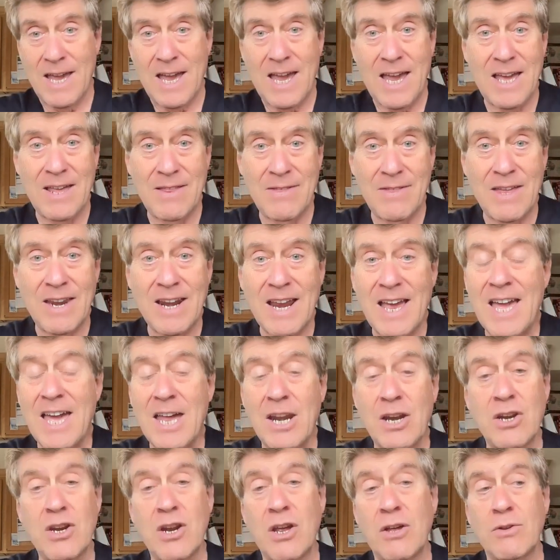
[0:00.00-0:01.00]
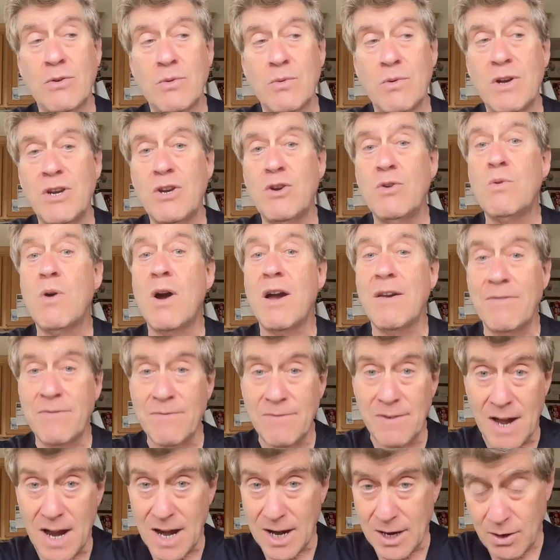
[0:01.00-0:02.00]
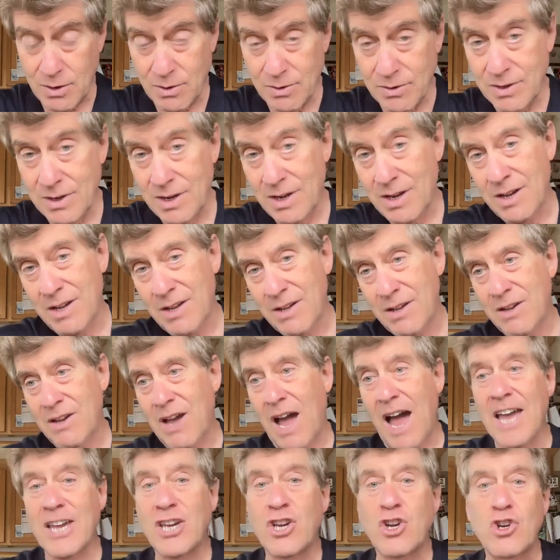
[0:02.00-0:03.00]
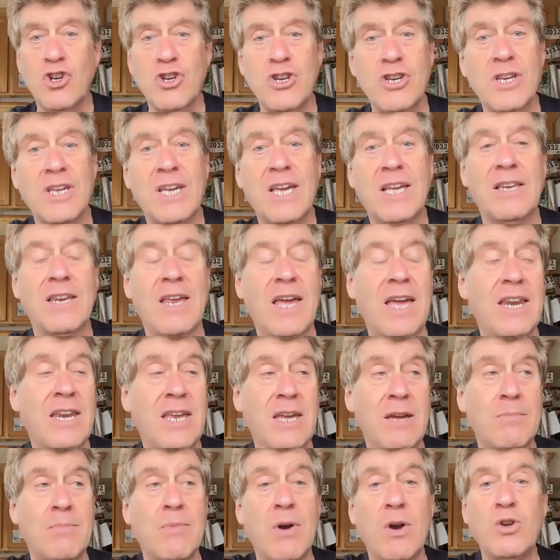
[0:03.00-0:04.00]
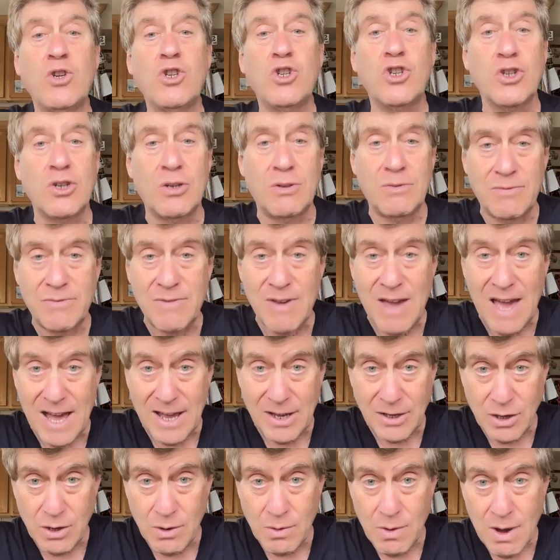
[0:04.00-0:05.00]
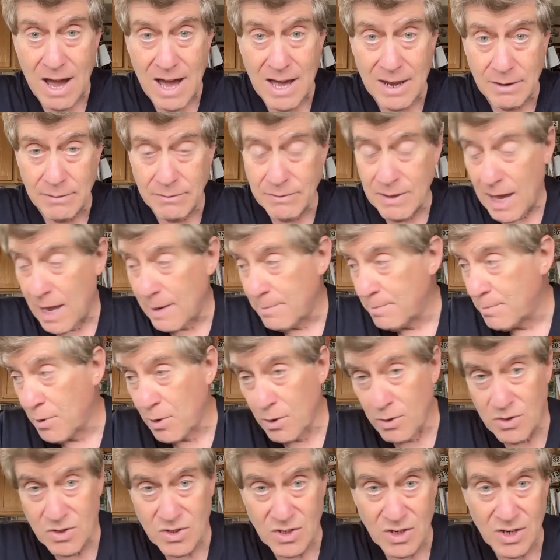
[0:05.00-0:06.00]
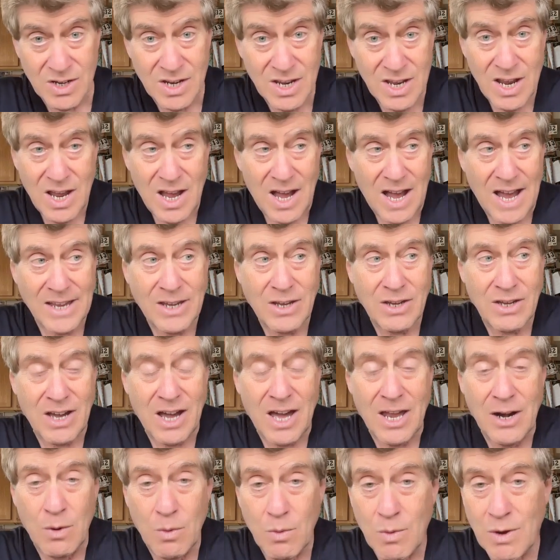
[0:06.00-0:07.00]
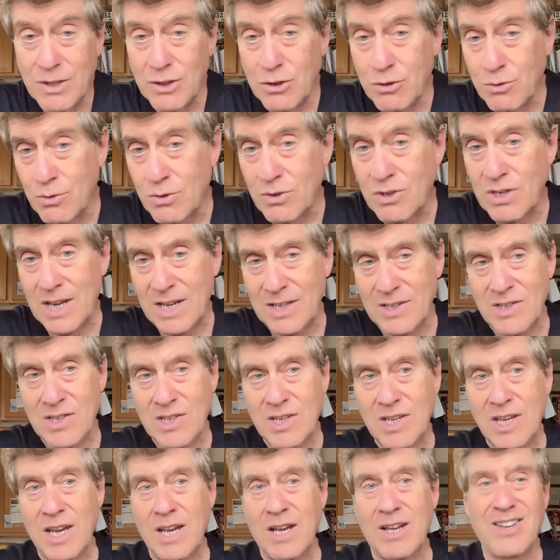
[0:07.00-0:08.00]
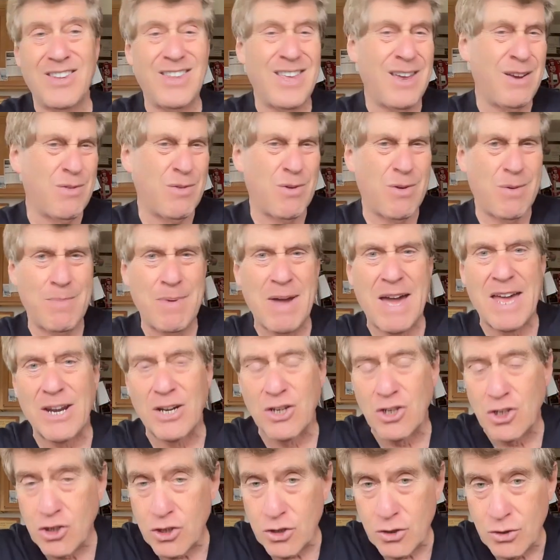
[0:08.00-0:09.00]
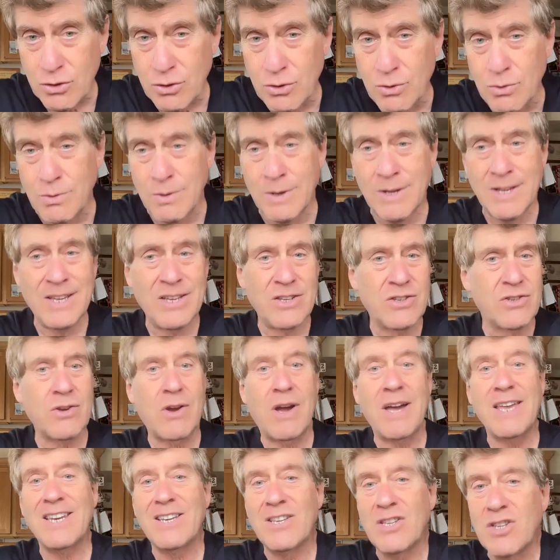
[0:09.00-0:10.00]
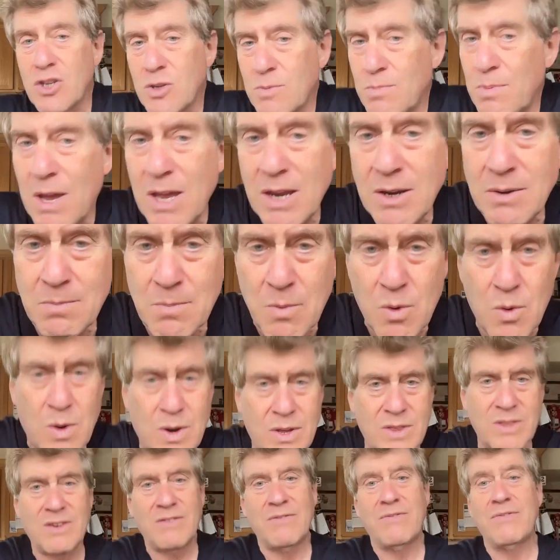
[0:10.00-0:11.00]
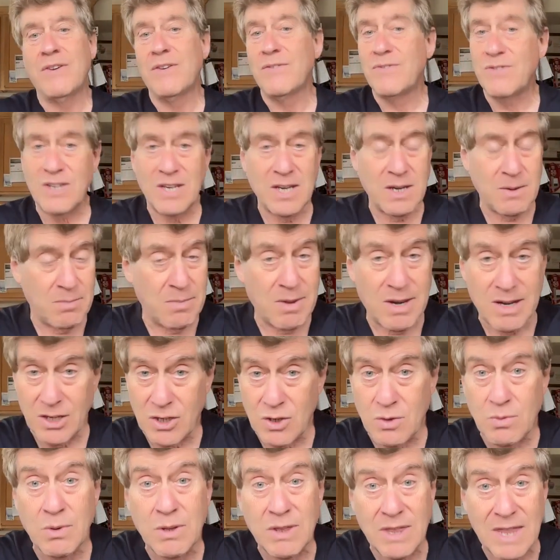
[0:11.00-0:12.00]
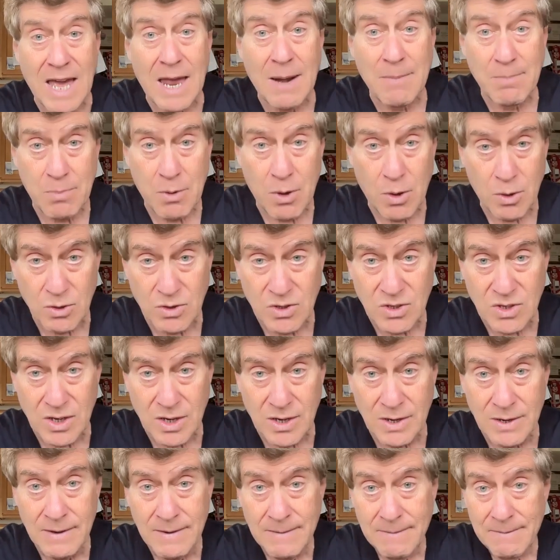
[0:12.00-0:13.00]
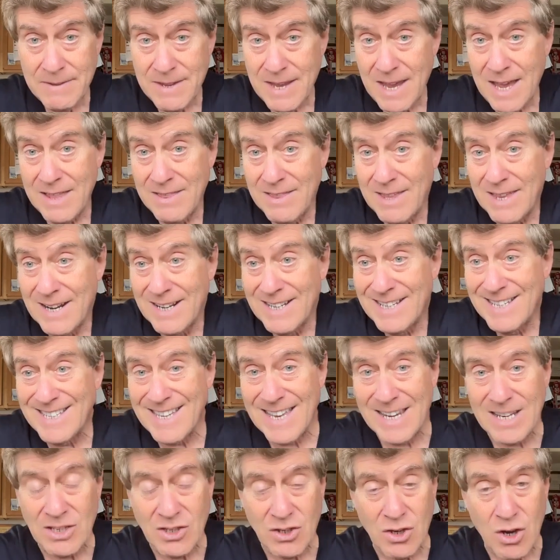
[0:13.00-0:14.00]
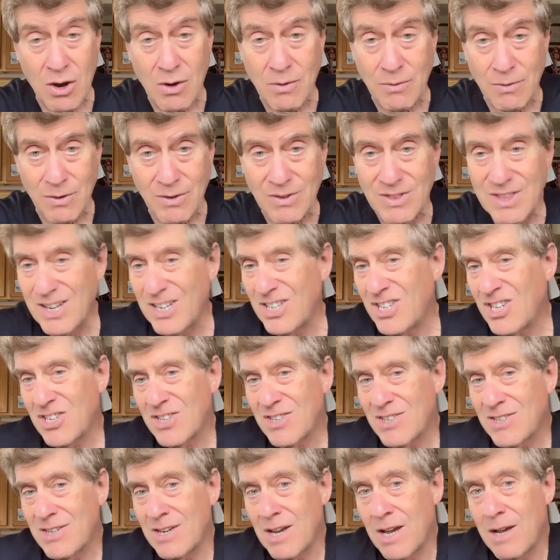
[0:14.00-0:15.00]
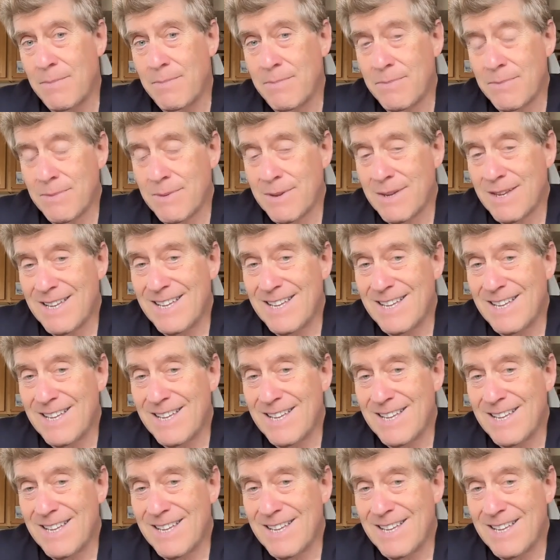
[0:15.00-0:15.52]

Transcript: And then I had another one who I fired. Uh, I couldn't get any emotional value out of that person. I, on a one through ten scale, they were about a two. So I didn't spend more than fifteen minutes with that person. And then I said, it's over. They just, um,